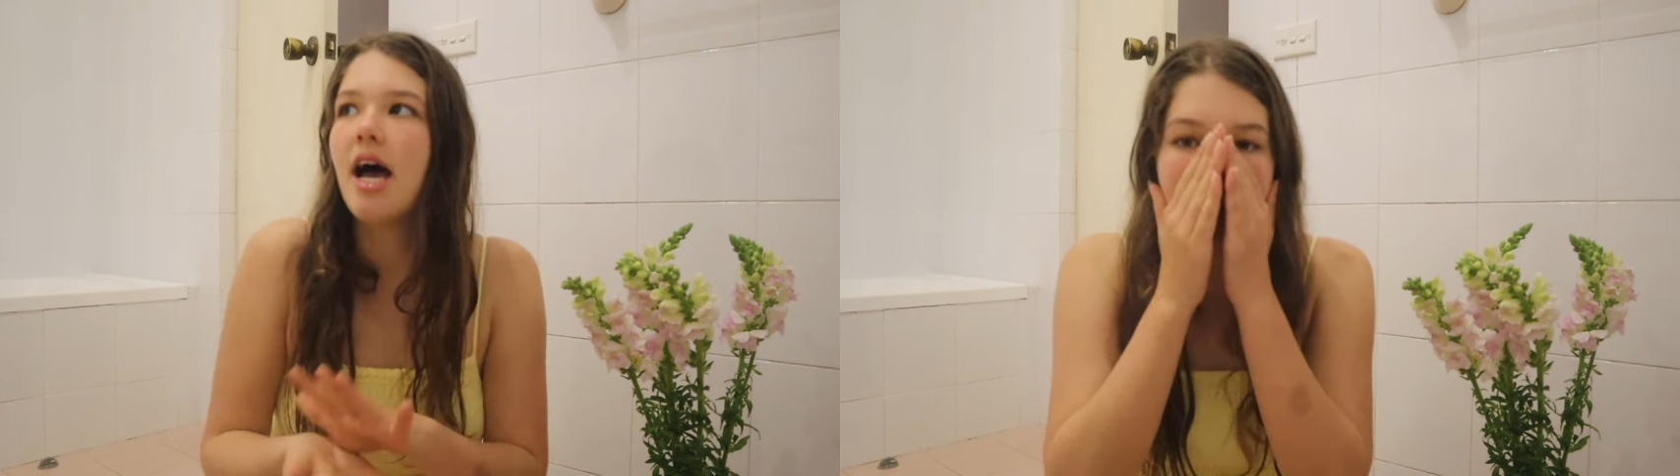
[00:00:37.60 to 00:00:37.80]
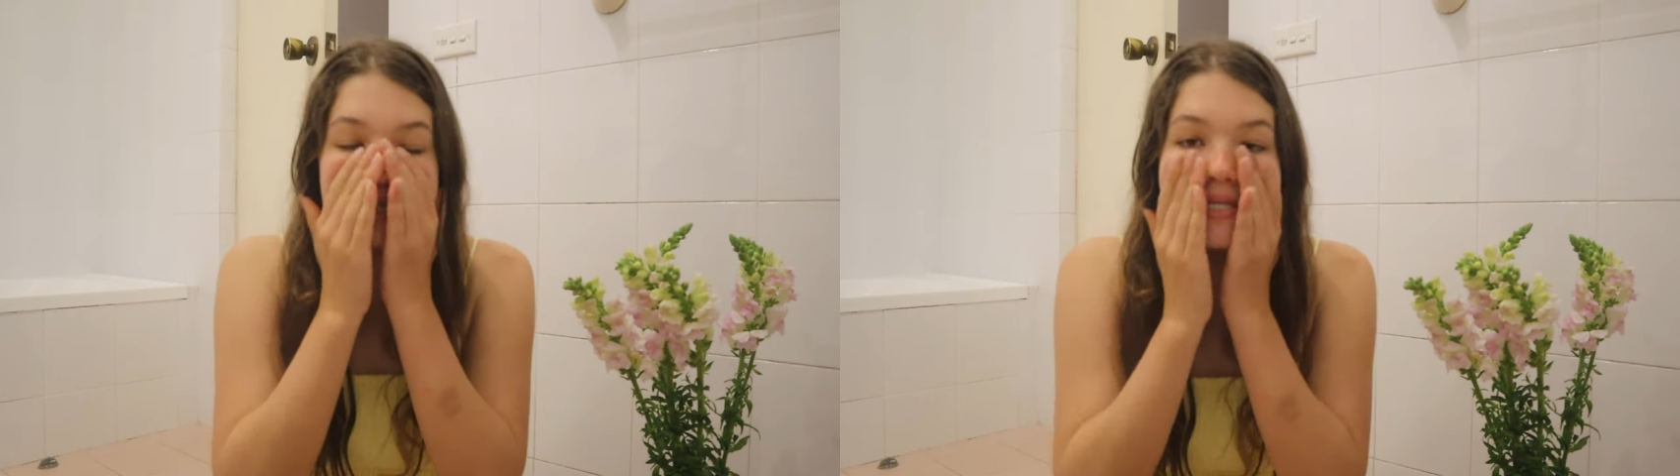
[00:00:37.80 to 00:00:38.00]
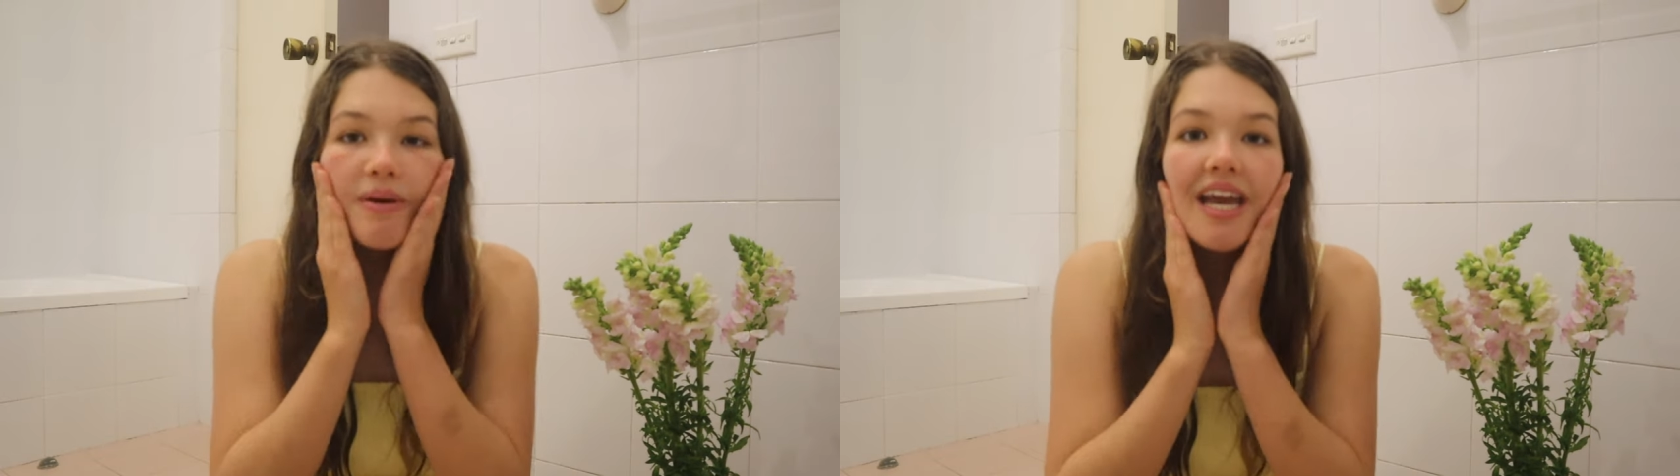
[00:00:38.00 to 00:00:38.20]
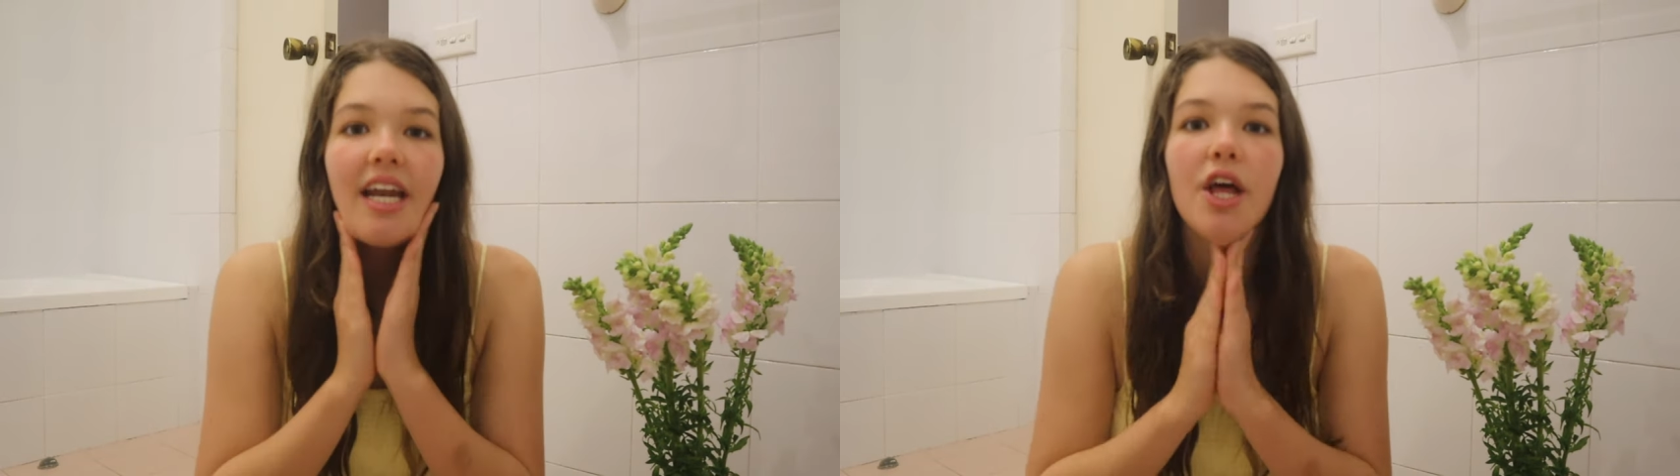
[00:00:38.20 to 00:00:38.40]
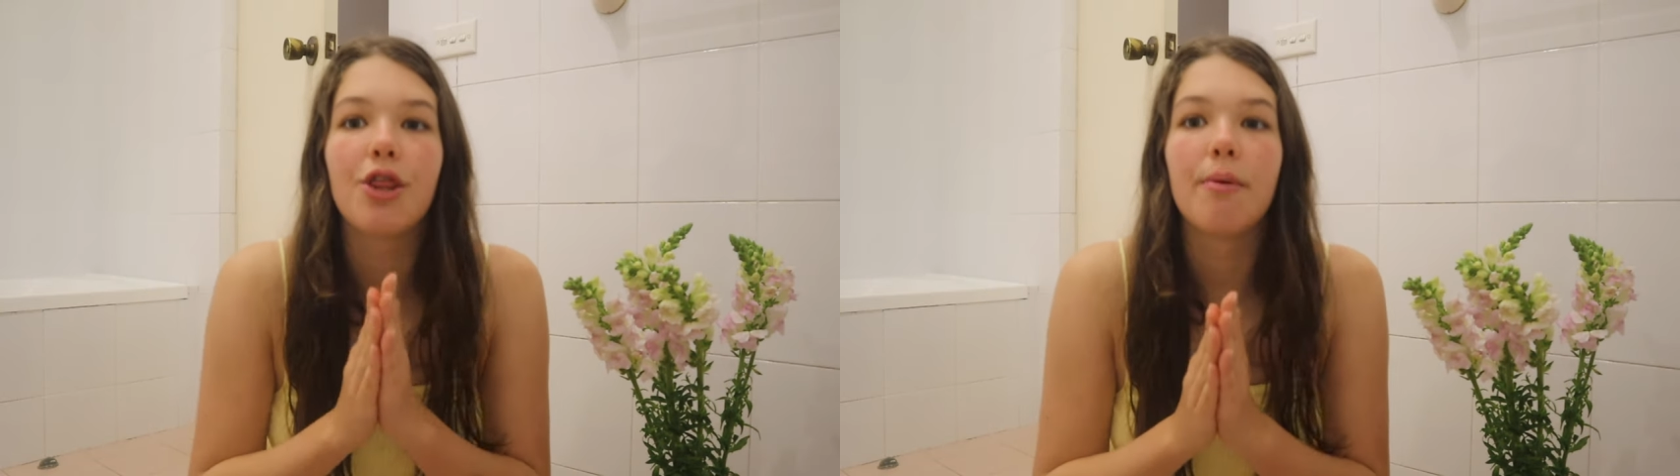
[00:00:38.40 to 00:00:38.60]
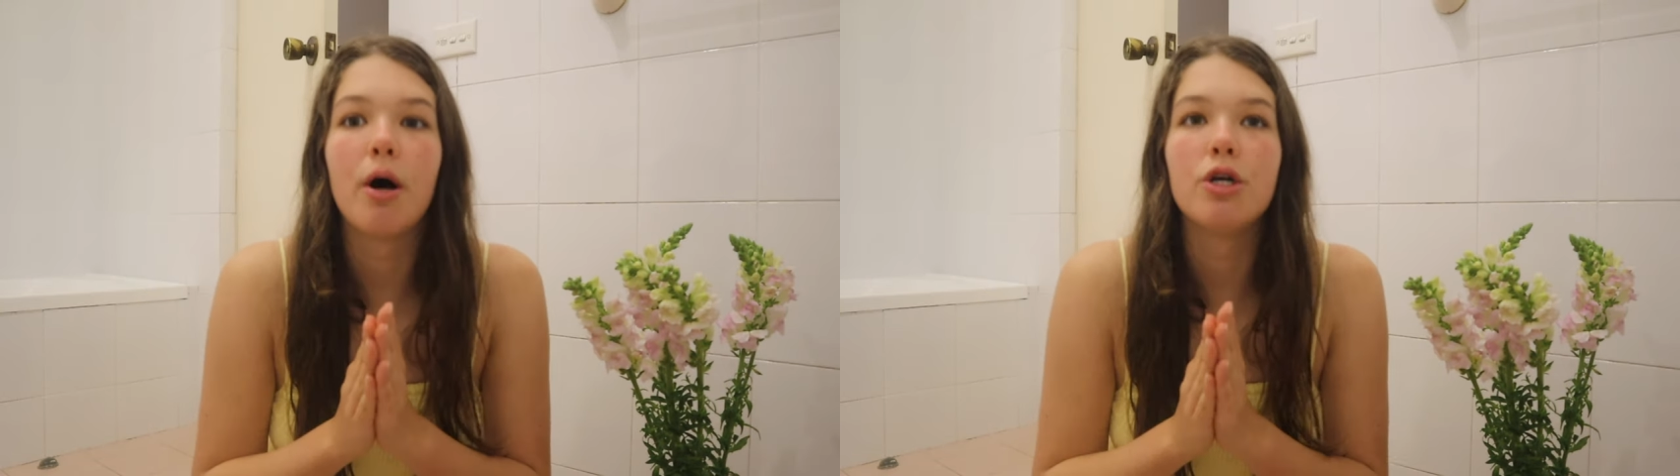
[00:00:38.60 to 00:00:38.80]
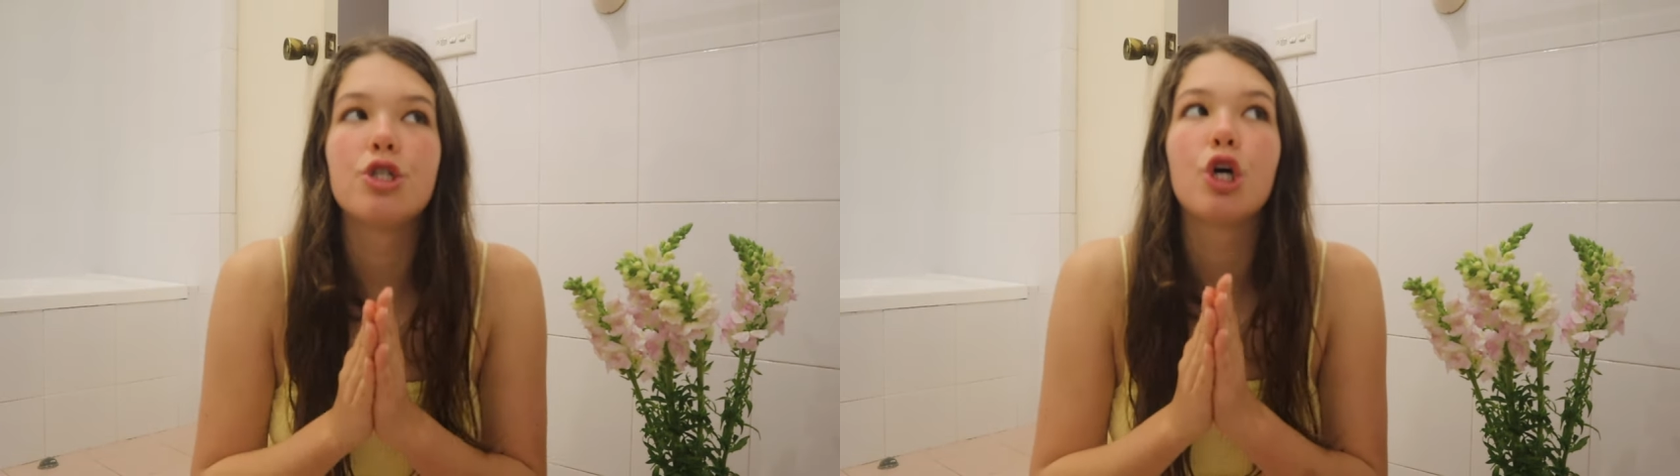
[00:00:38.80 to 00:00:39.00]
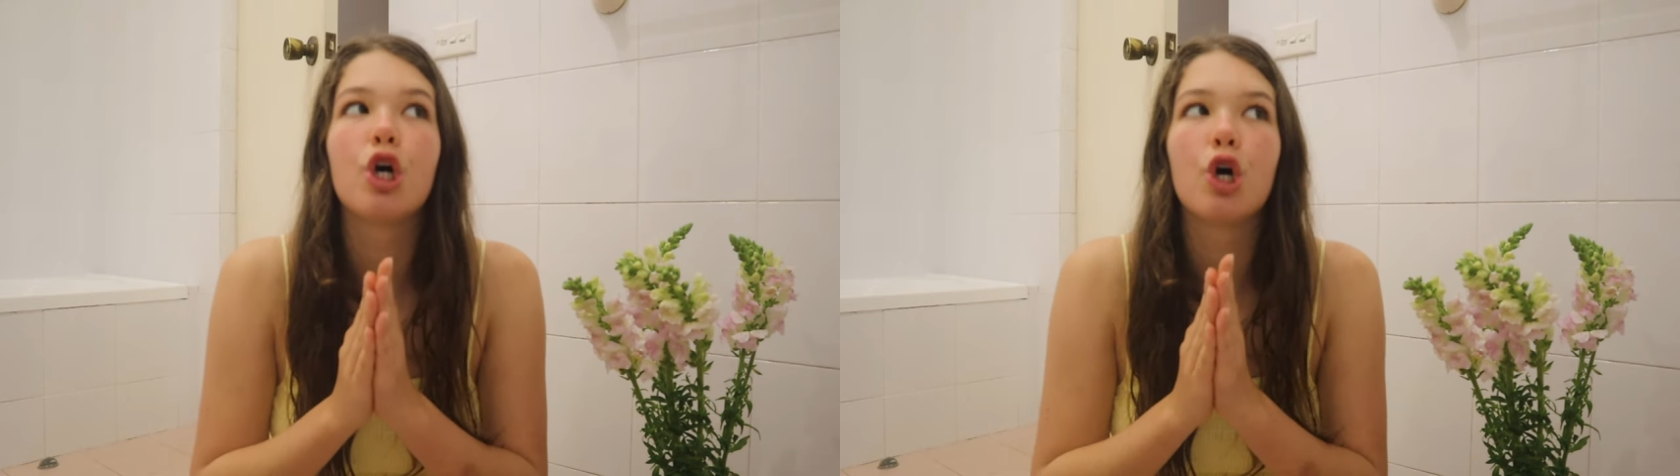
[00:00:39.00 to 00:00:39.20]
It has been the
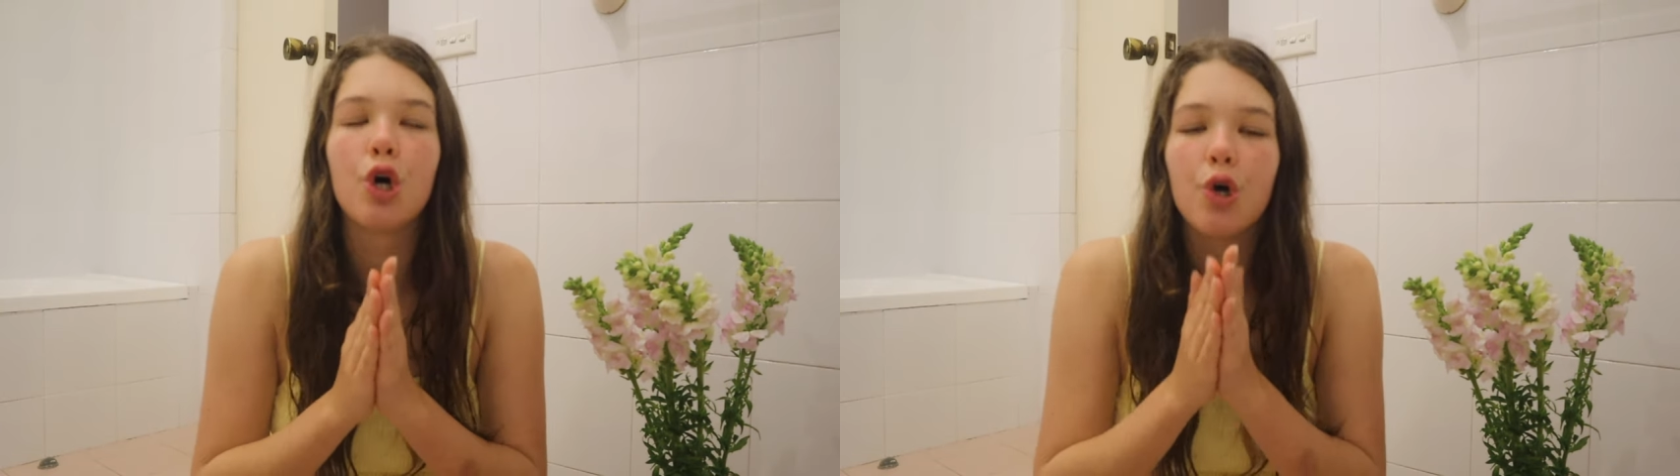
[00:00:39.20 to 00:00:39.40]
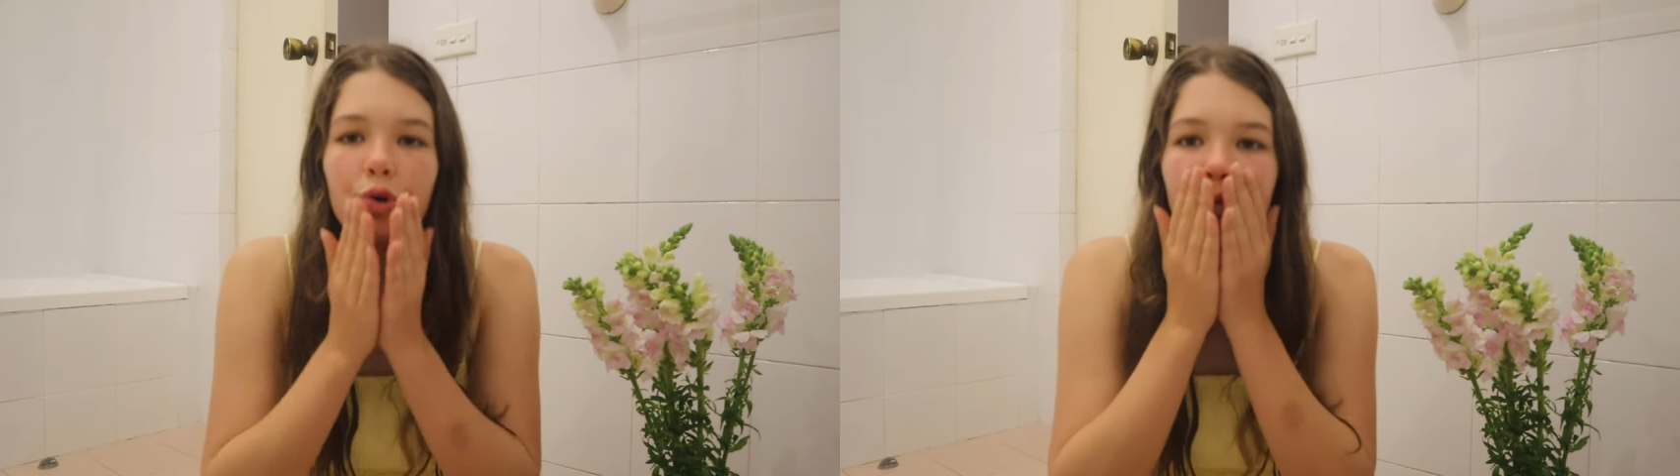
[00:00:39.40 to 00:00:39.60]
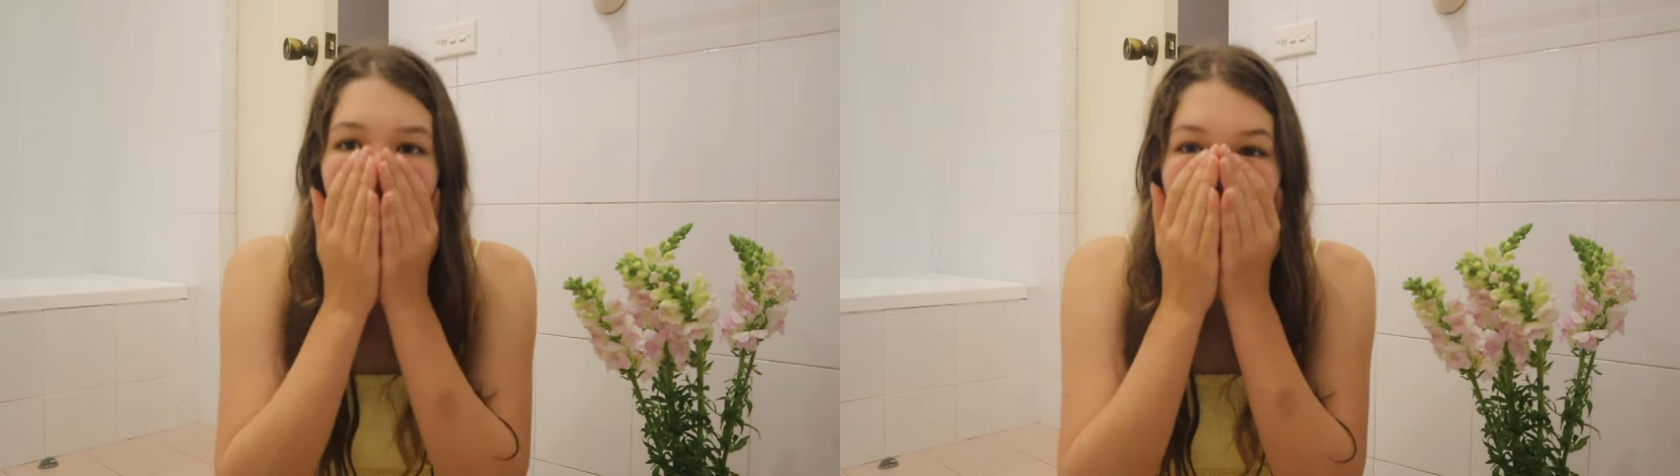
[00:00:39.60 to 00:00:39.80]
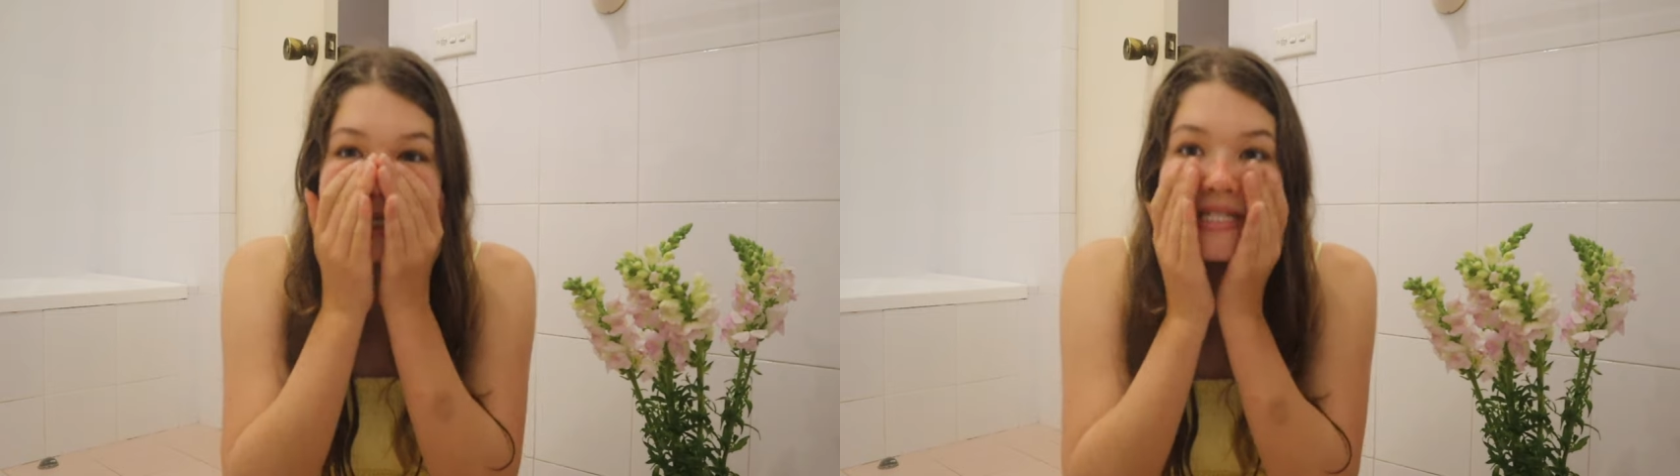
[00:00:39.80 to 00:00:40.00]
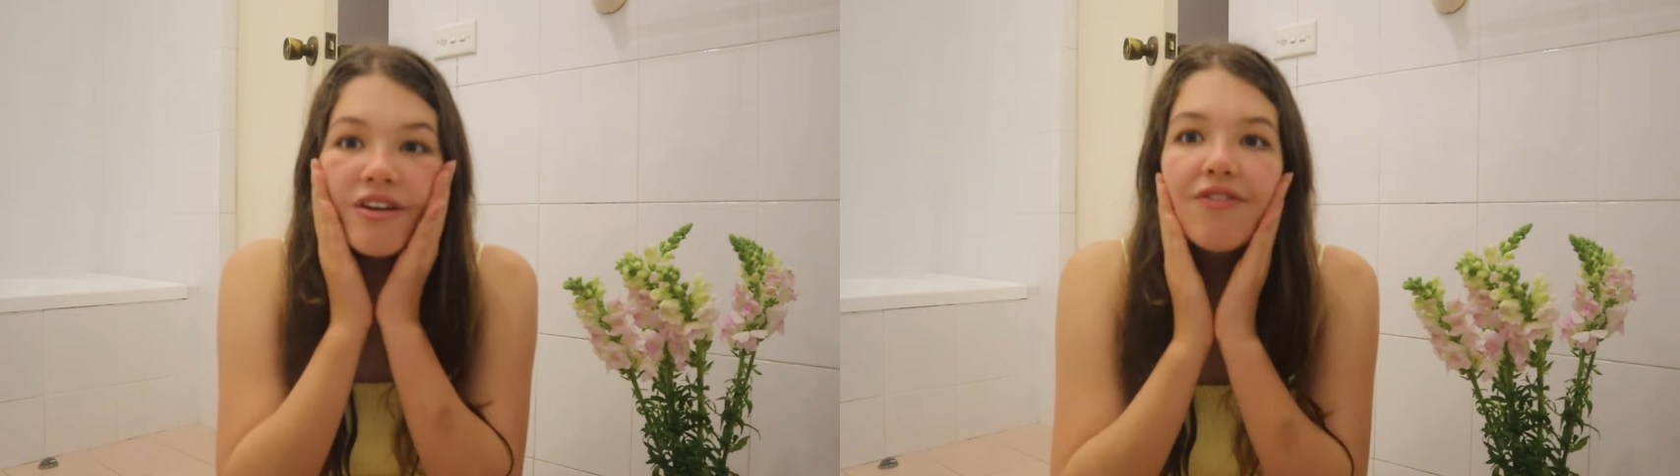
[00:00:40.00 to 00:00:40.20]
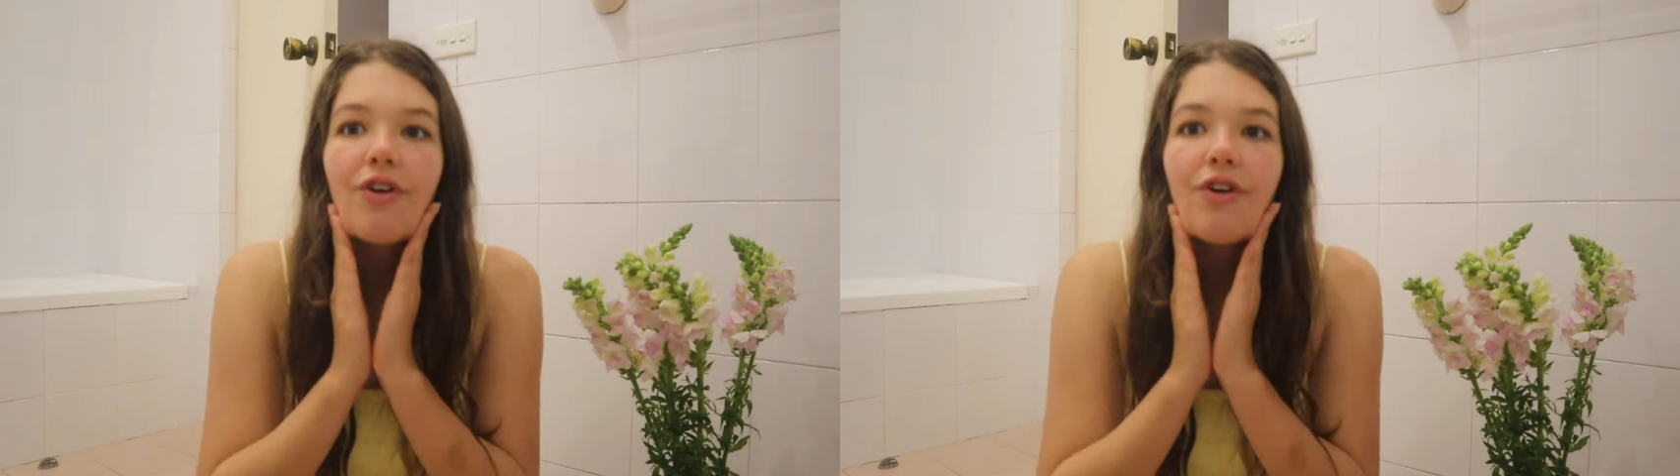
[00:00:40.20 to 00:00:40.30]
most crazy